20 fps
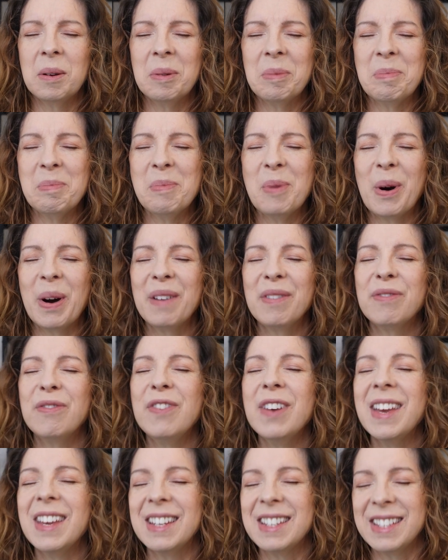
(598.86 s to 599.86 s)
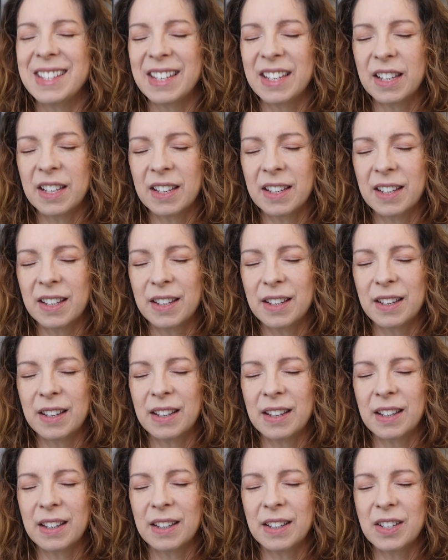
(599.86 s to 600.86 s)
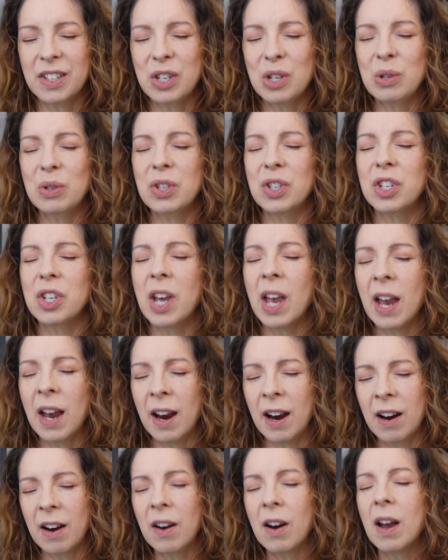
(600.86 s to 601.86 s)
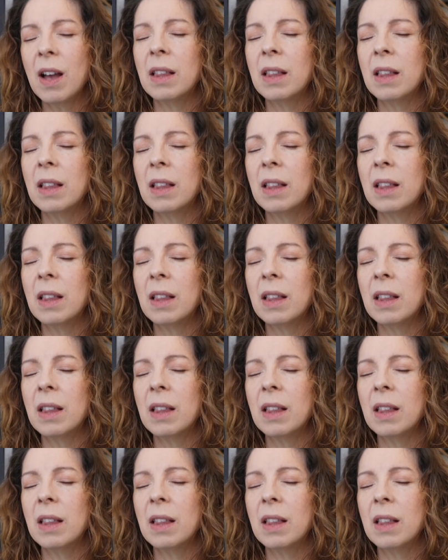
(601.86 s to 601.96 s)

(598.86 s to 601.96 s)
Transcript: more fit to share